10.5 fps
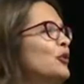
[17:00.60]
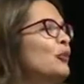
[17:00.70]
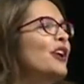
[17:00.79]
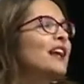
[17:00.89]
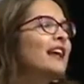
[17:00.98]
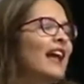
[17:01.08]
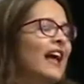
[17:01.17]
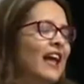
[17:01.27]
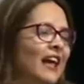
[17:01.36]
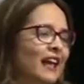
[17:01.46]
bring
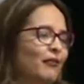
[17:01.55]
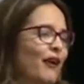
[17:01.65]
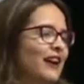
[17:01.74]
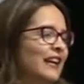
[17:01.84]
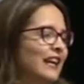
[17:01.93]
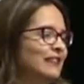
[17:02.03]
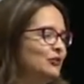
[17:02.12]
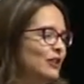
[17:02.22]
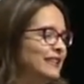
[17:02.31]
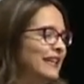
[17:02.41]
a very
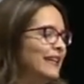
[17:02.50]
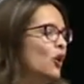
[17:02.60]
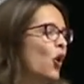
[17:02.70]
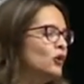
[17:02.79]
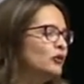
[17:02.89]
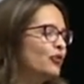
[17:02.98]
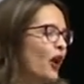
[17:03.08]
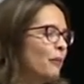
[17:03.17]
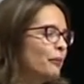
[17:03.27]
interesting quote from